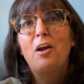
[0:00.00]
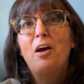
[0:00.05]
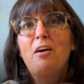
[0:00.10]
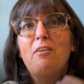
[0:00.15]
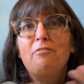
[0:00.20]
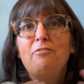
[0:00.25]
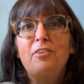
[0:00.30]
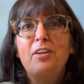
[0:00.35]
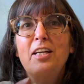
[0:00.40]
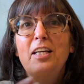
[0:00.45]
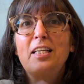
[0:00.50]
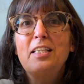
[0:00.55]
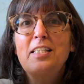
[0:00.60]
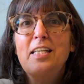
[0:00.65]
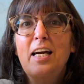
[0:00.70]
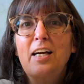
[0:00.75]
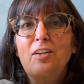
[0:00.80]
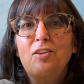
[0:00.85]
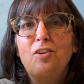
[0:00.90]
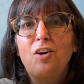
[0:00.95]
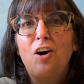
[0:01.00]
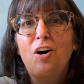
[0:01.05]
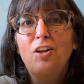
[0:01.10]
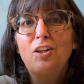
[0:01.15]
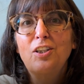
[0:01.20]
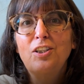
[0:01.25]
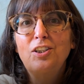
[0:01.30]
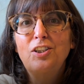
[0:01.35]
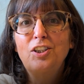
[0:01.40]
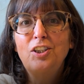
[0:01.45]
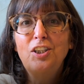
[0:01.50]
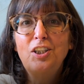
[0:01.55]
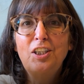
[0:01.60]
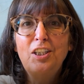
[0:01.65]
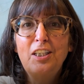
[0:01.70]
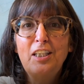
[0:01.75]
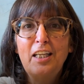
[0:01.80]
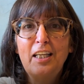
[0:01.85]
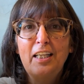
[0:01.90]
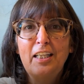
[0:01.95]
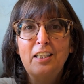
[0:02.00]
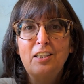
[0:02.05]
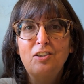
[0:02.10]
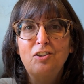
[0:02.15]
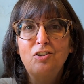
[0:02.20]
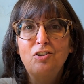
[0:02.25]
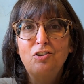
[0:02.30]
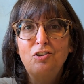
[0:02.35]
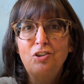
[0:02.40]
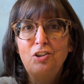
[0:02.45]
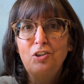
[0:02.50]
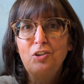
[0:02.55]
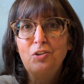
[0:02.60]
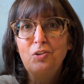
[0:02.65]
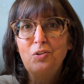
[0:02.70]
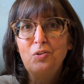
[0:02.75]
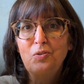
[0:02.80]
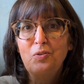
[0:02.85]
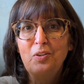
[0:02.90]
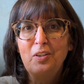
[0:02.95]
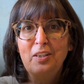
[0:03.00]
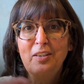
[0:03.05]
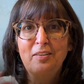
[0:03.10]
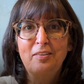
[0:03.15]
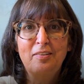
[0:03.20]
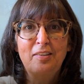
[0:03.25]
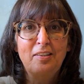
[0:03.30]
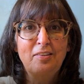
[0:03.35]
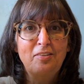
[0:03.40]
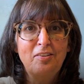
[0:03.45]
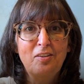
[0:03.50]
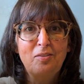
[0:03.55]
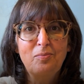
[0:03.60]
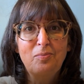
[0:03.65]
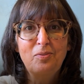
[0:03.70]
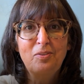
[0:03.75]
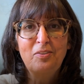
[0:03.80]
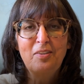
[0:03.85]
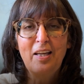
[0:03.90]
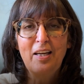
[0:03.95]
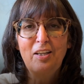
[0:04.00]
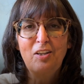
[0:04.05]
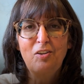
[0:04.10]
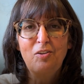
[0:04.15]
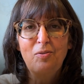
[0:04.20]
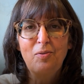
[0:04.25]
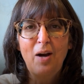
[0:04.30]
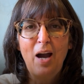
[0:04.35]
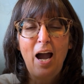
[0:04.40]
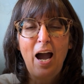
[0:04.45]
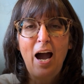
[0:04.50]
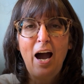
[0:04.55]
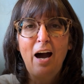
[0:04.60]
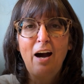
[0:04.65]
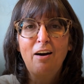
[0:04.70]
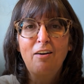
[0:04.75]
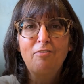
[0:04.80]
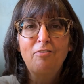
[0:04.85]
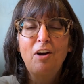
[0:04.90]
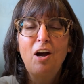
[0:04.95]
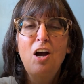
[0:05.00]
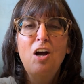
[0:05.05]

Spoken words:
fitting technology into the systems that you have,